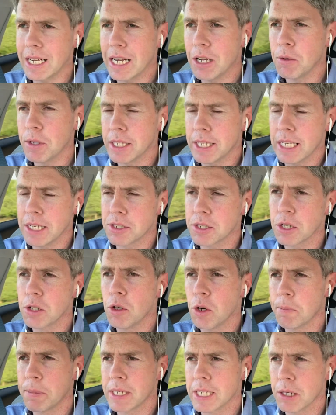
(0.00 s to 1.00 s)
Like what we
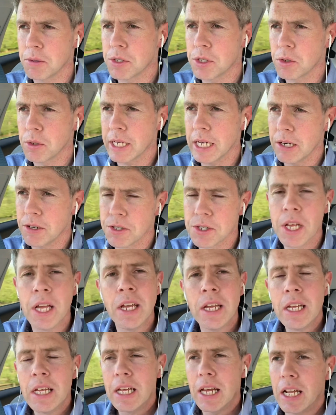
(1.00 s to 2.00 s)
saw then, once you're
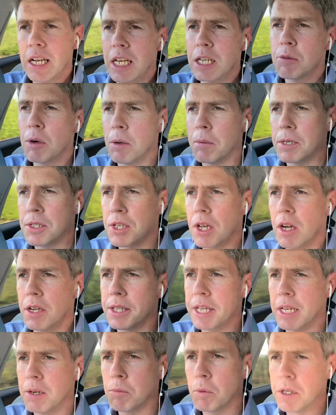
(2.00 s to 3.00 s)
finished using those paddle
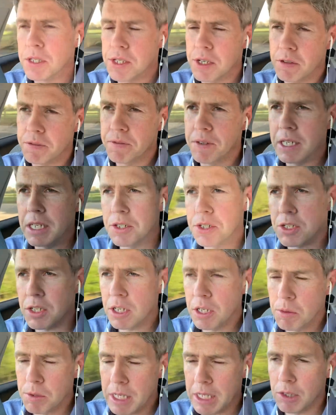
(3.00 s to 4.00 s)
shifters,
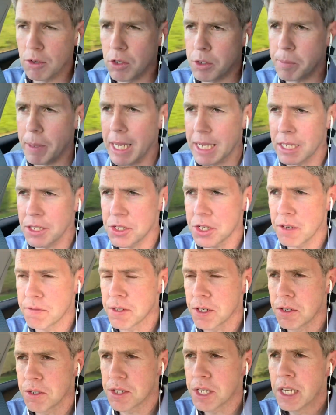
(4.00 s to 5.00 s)
after about
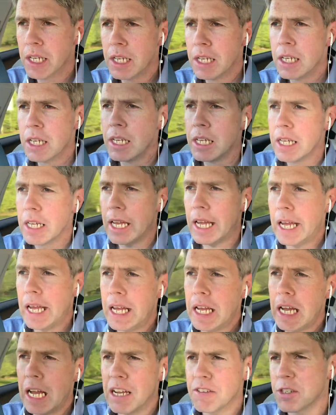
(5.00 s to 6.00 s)
20 seconds or 30
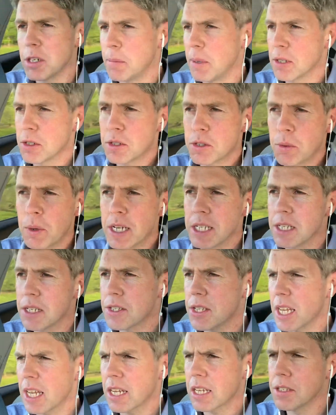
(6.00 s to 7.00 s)
seconds, it goes back
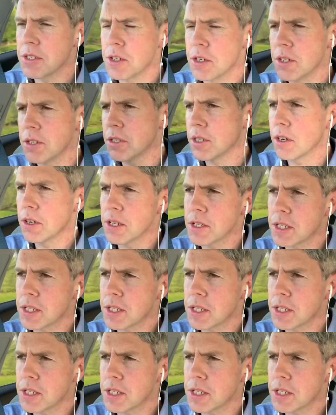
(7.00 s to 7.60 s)
into D,